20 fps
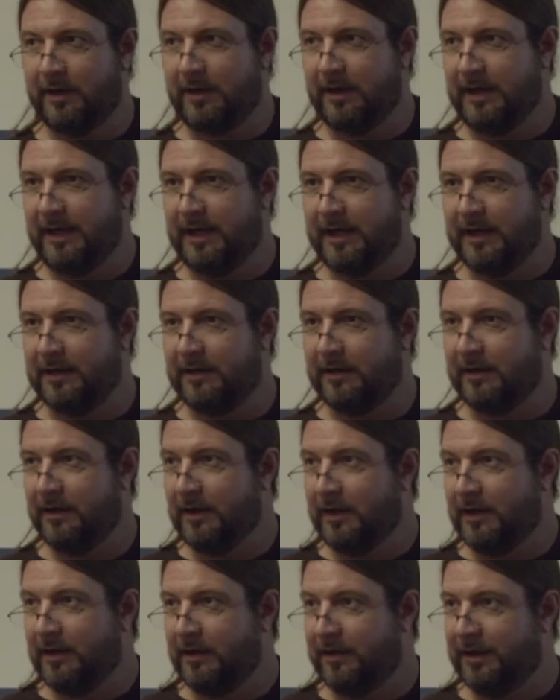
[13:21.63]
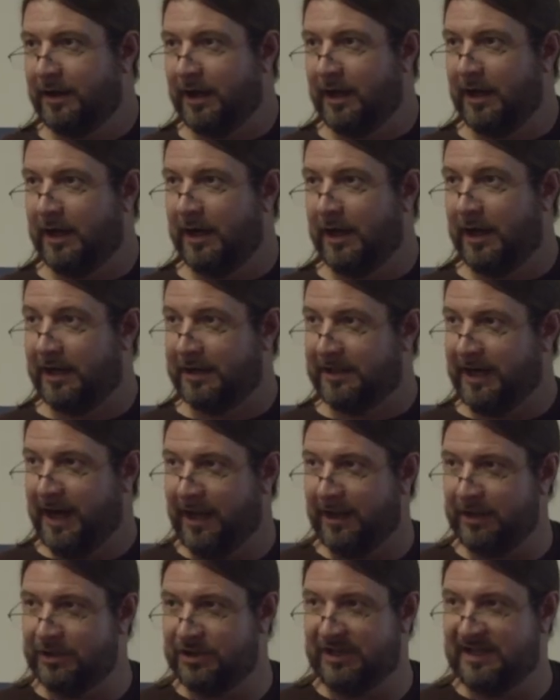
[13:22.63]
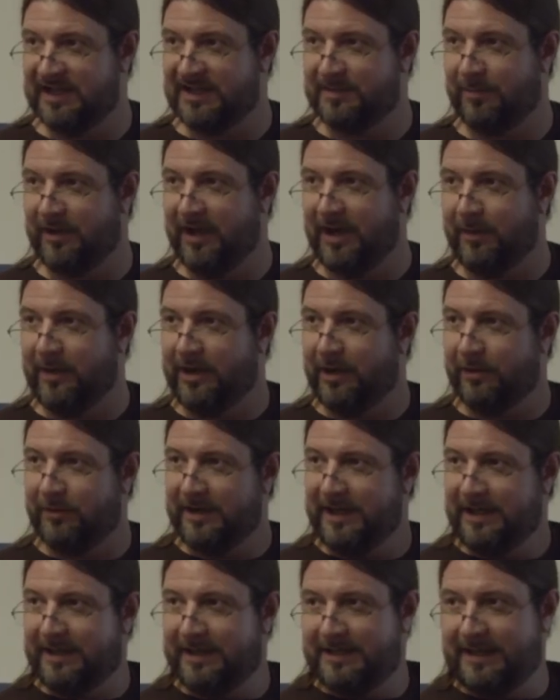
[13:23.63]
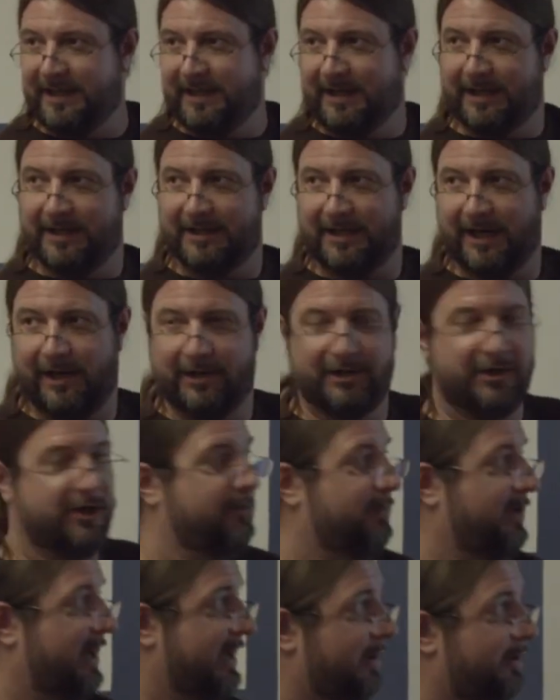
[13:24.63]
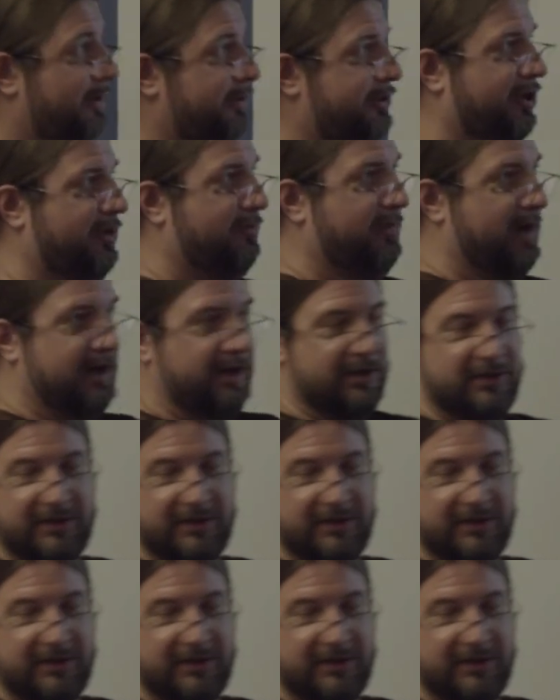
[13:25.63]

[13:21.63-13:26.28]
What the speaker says: in the ontology display. We don't need to see the entire term record. The term record